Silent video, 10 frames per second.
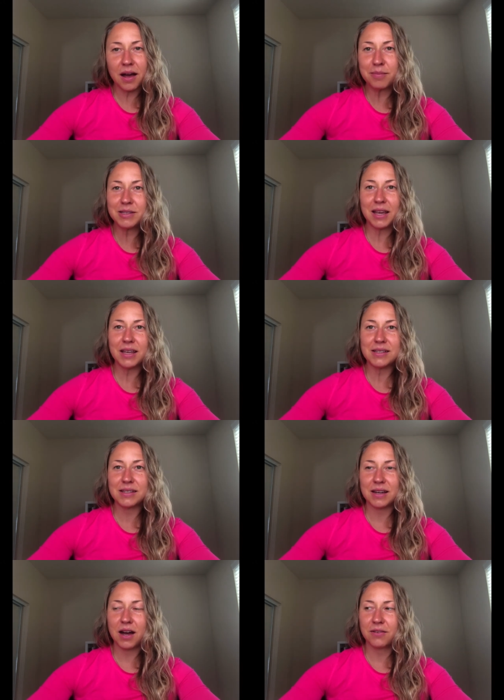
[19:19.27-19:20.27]
updates
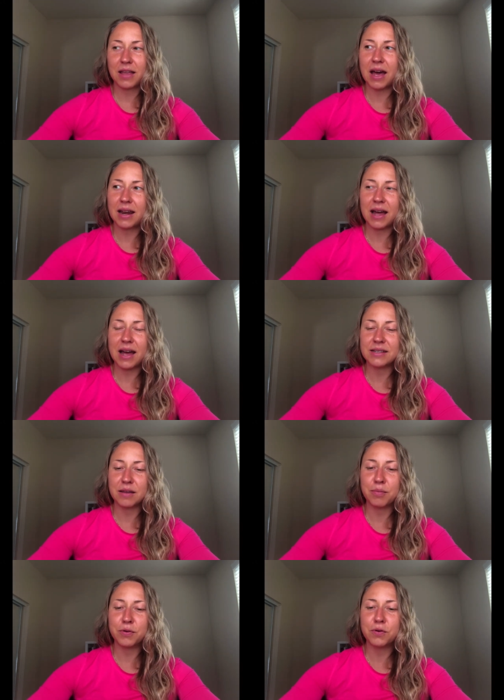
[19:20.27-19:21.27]
and how that has
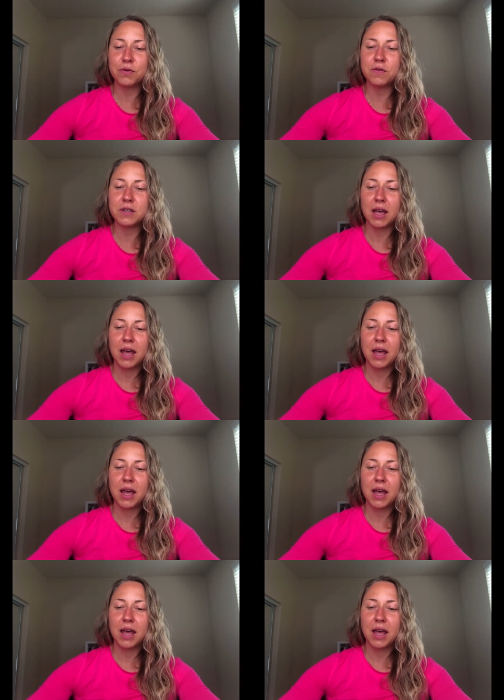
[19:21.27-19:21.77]
improved,